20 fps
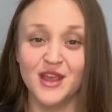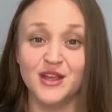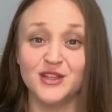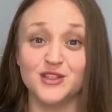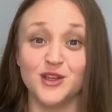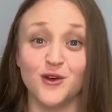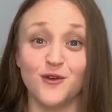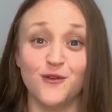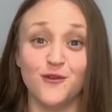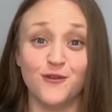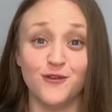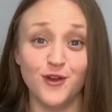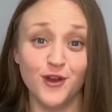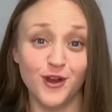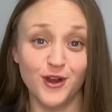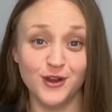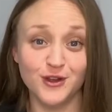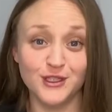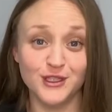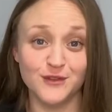So
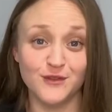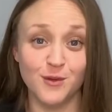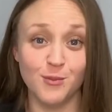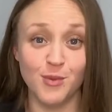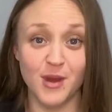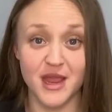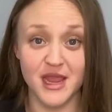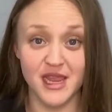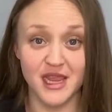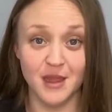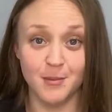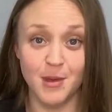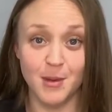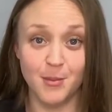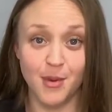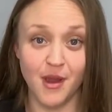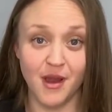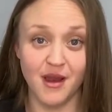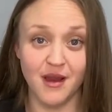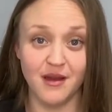first, for breaking them
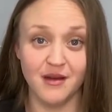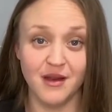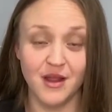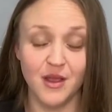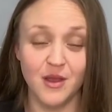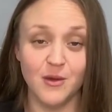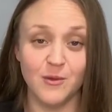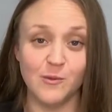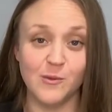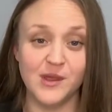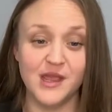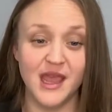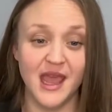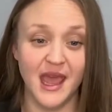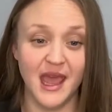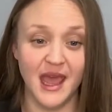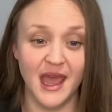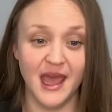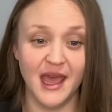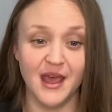apart, we
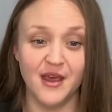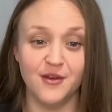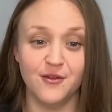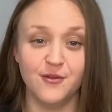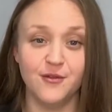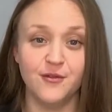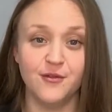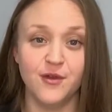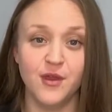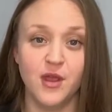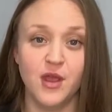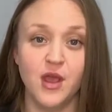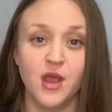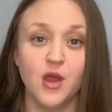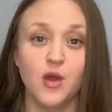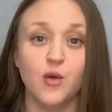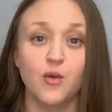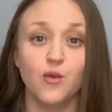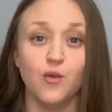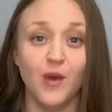have
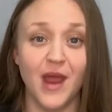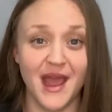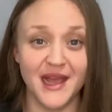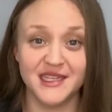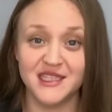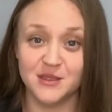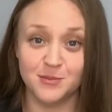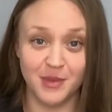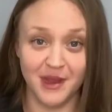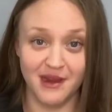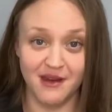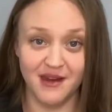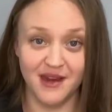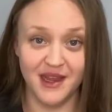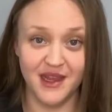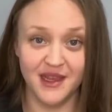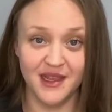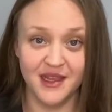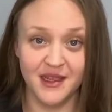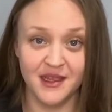
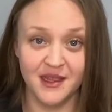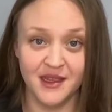raspberry.